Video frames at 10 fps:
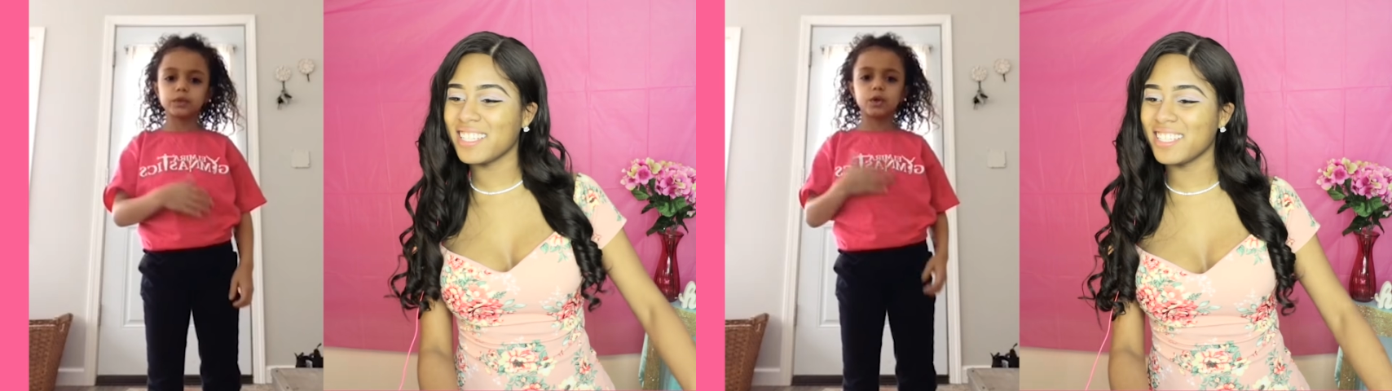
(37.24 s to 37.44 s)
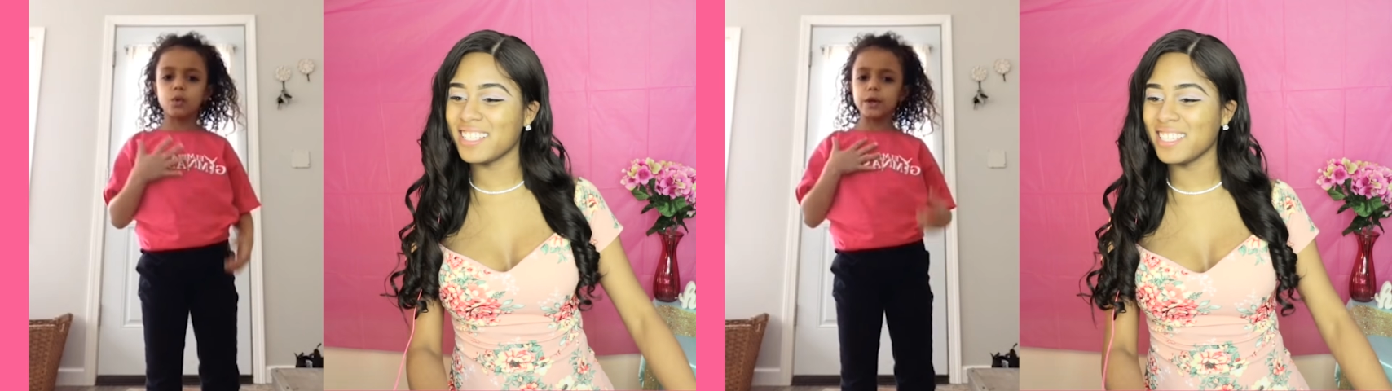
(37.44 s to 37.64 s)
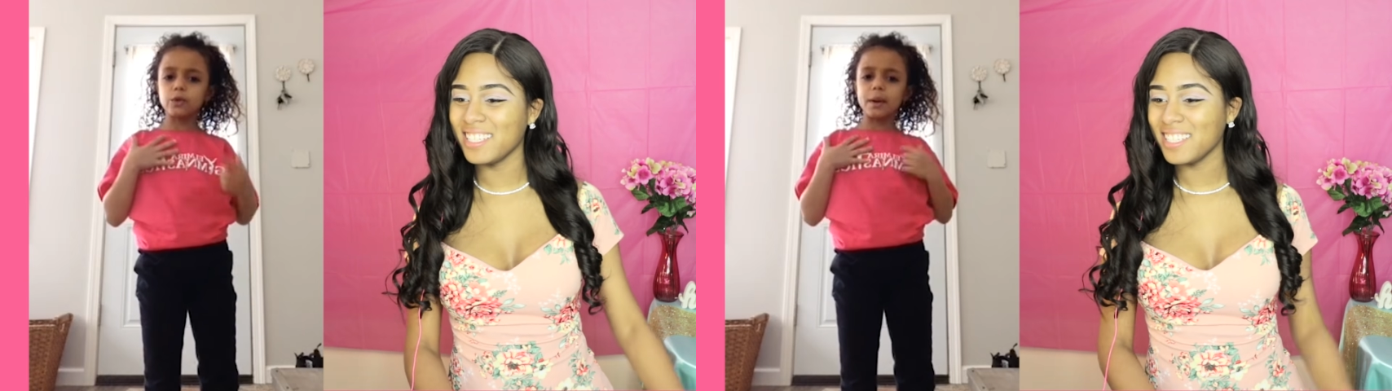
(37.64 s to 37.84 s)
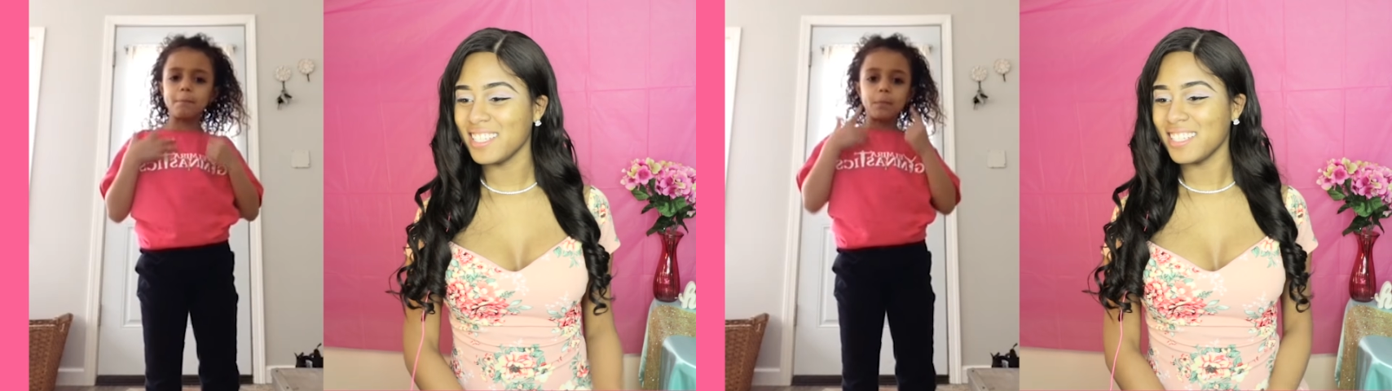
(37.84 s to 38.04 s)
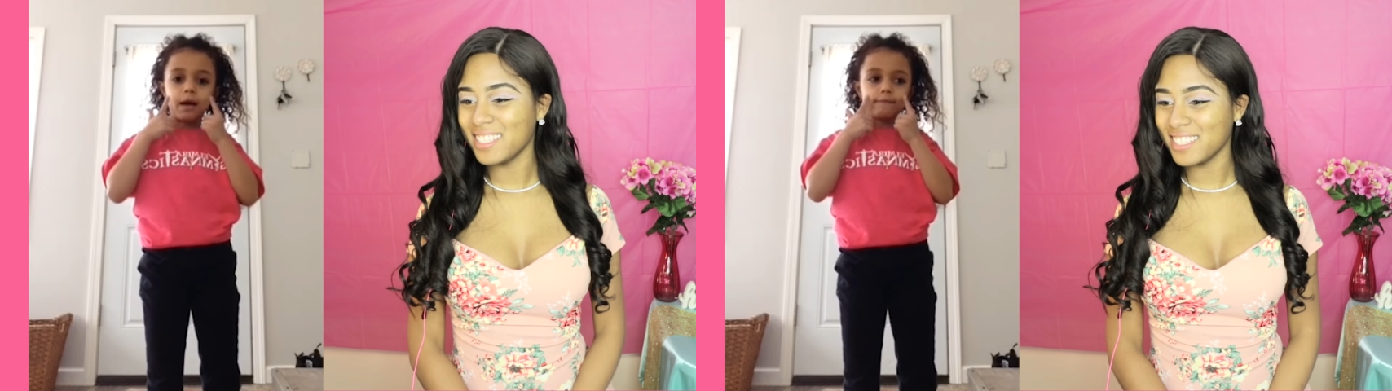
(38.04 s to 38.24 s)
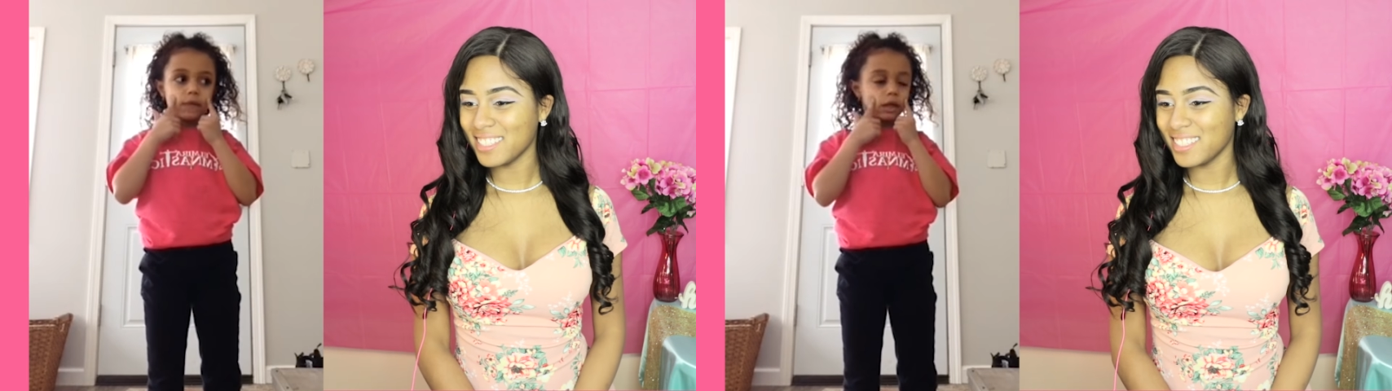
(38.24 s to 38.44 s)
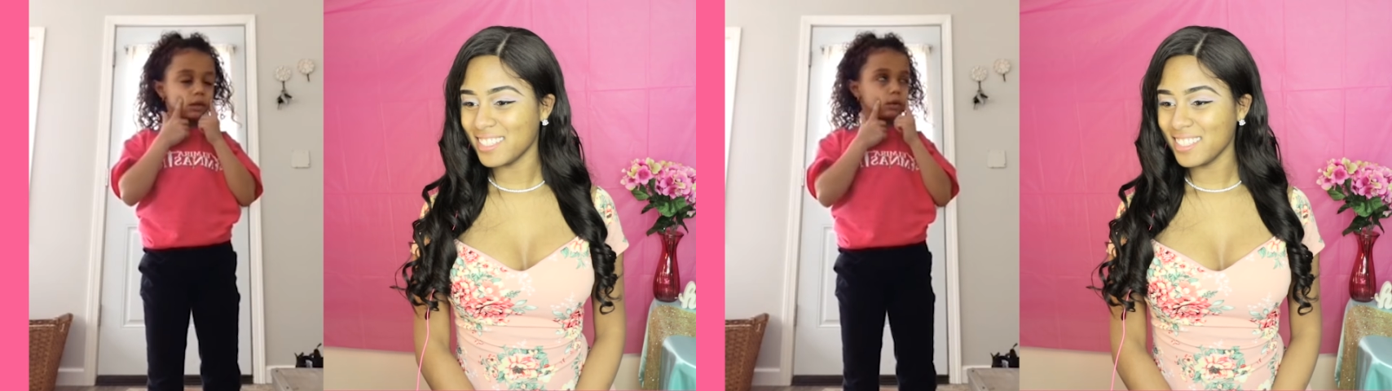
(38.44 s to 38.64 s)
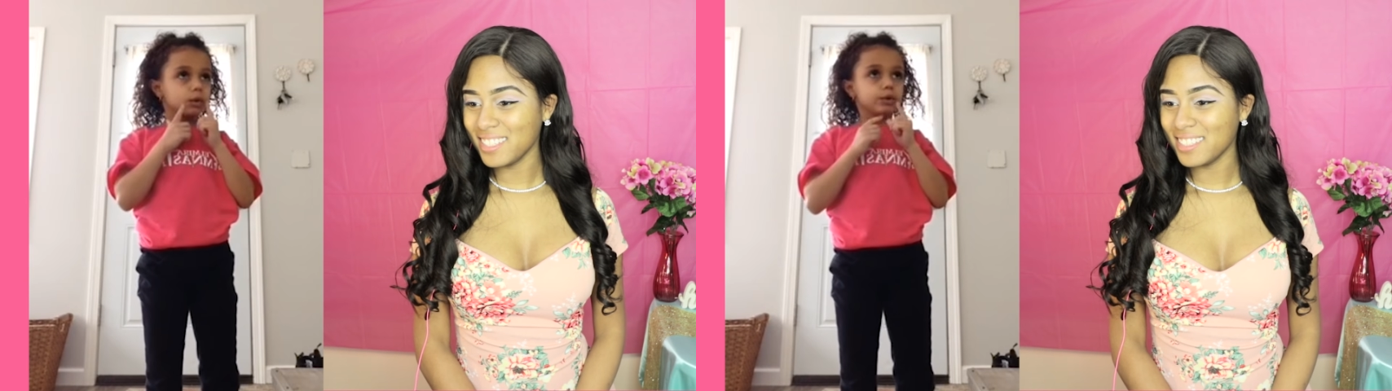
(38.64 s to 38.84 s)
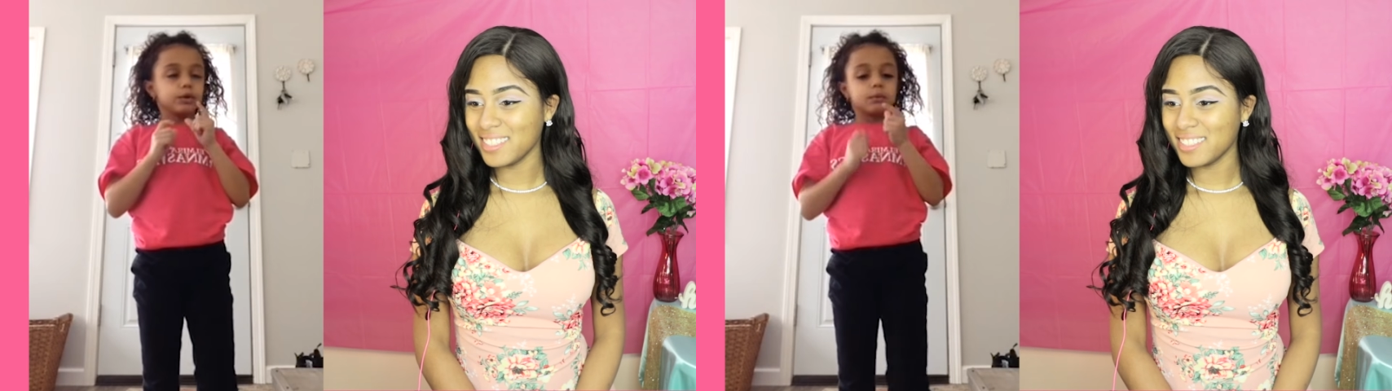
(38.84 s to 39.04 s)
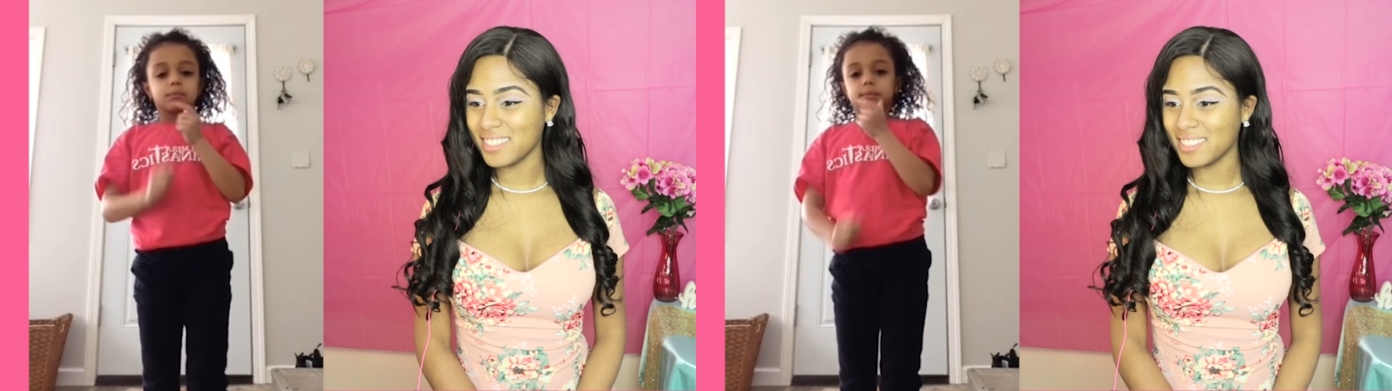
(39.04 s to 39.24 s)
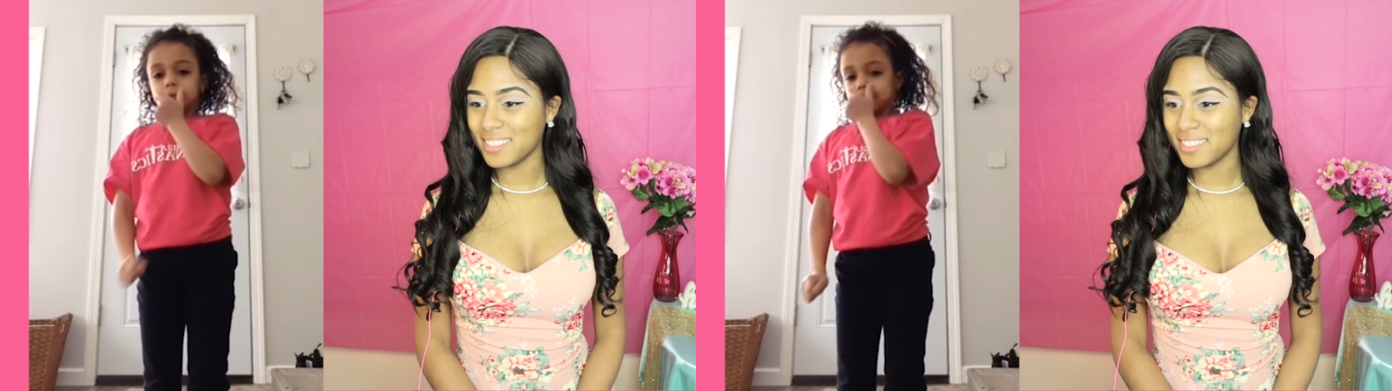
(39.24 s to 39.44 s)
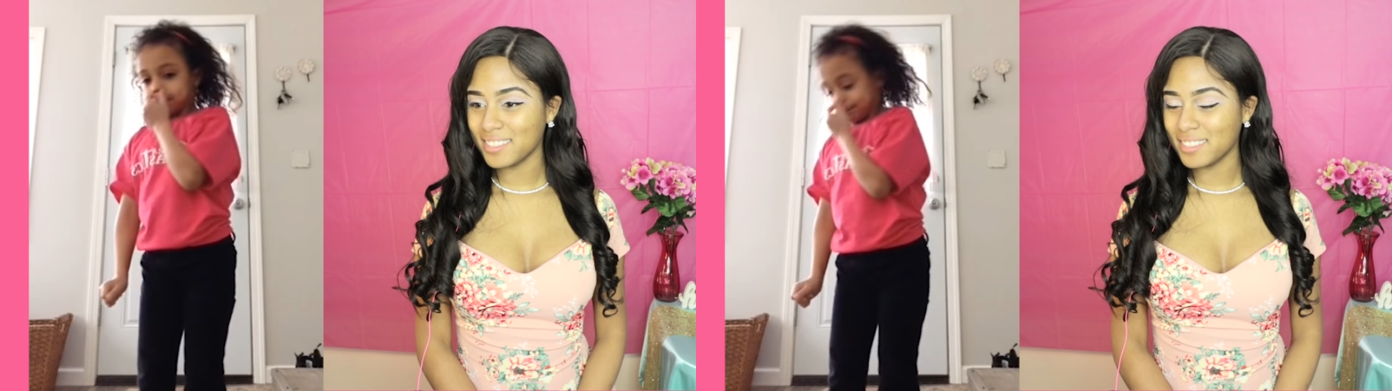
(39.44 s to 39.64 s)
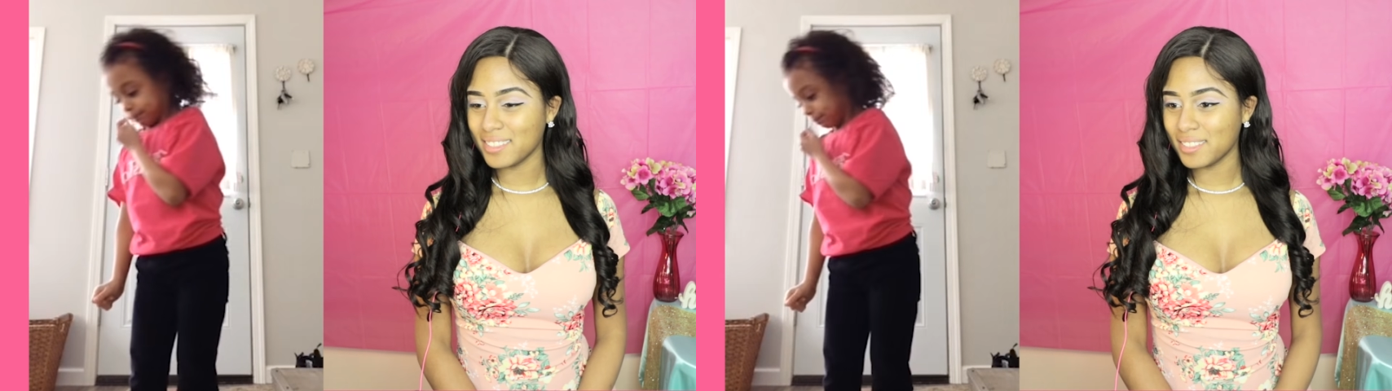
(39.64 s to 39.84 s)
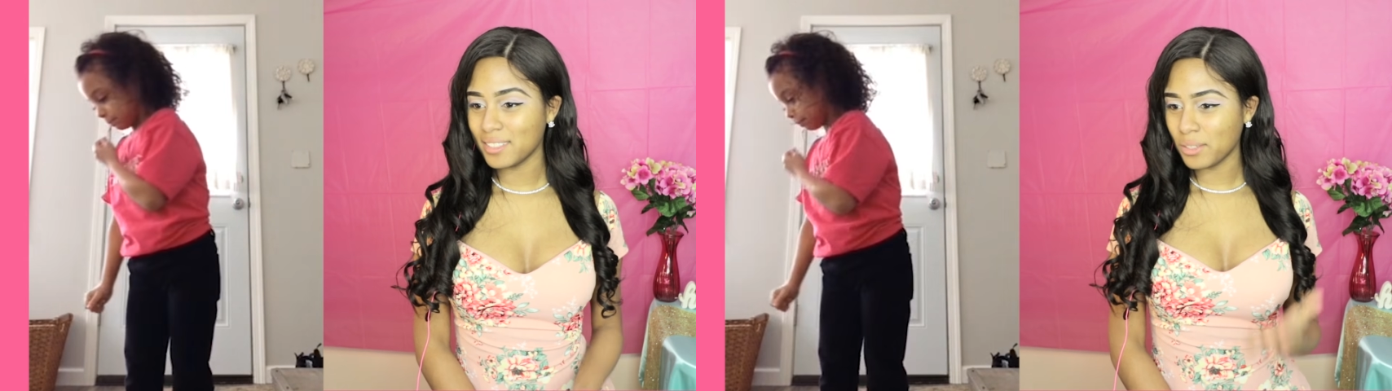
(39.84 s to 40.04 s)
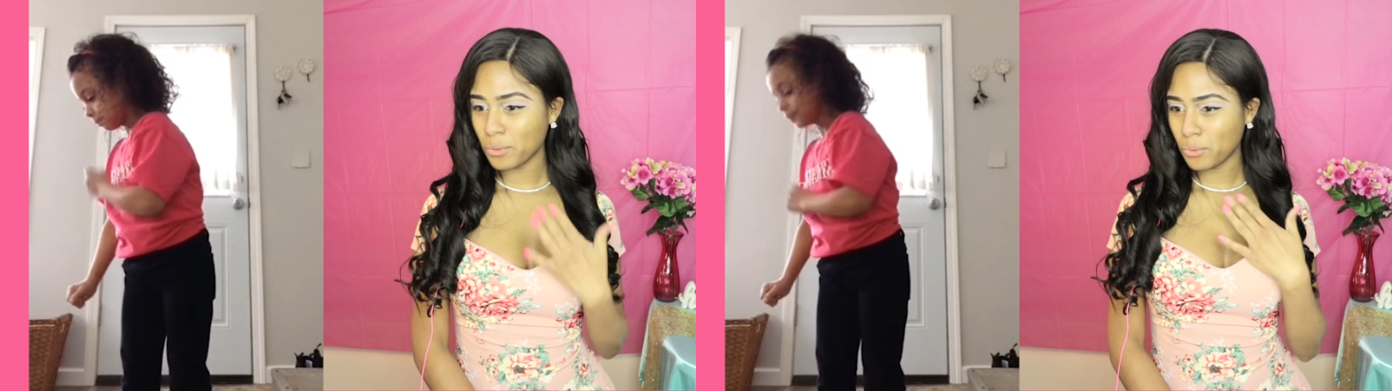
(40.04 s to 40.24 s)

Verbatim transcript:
Speaker 1: Why you in my face? Girl, your breath stink.